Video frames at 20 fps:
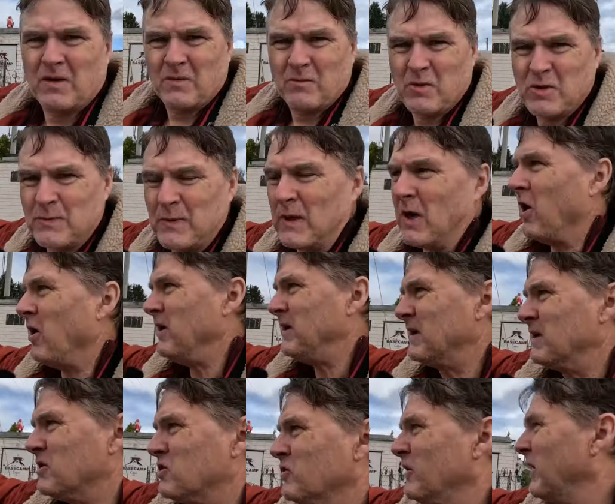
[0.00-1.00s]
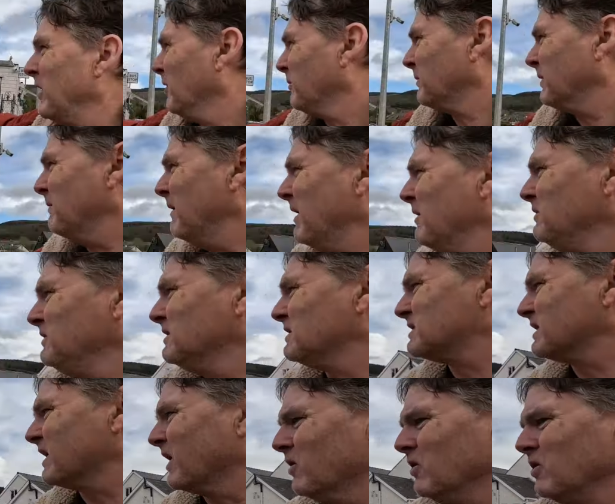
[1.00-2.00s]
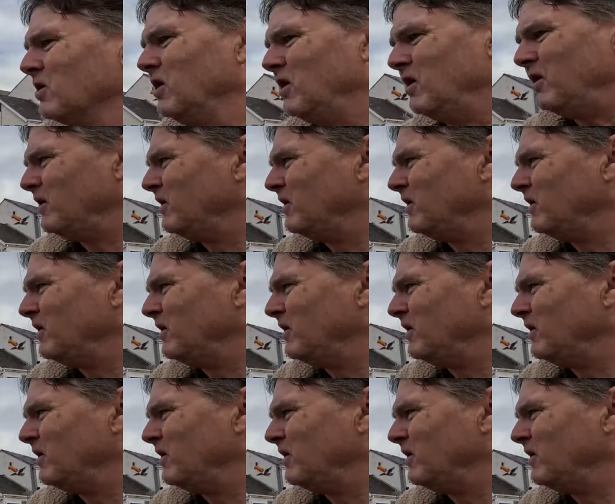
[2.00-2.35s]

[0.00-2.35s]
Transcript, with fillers: must be a hiking trail up the mountains here, look.